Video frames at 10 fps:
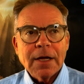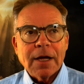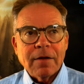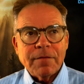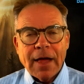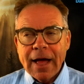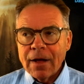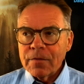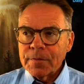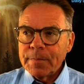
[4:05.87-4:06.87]
of
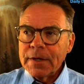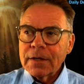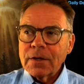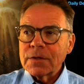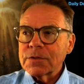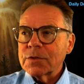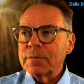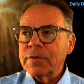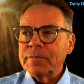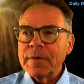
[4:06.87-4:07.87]
how the Pentecostal
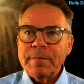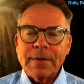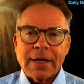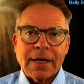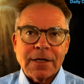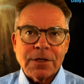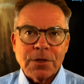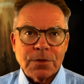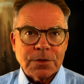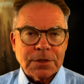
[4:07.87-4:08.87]
movement began in
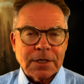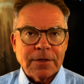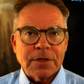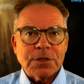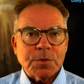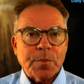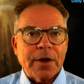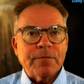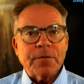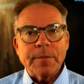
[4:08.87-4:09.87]
Houston, then
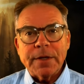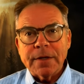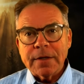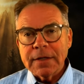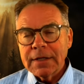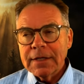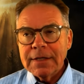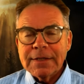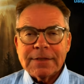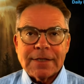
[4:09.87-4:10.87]
spread from here
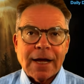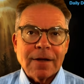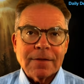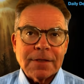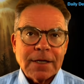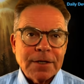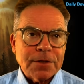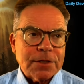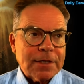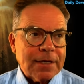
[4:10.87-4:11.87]
down
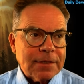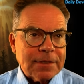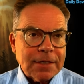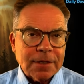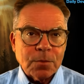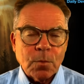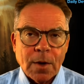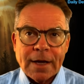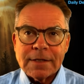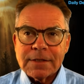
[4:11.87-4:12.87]
Interstate 10
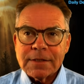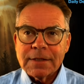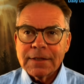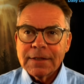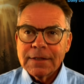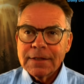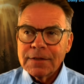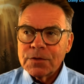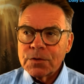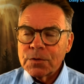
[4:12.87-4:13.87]
west
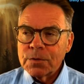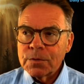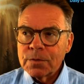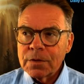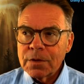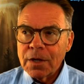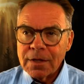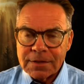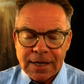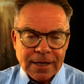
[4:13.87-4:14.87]
to
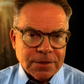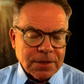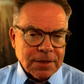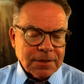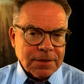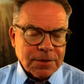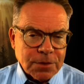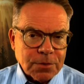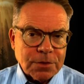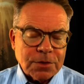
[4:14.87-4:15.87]
Los Angeles,
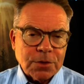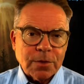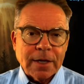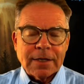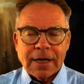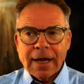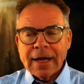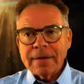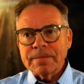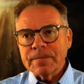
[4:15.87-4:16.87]
Azusa Street.
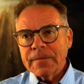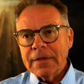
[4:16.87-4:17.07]
And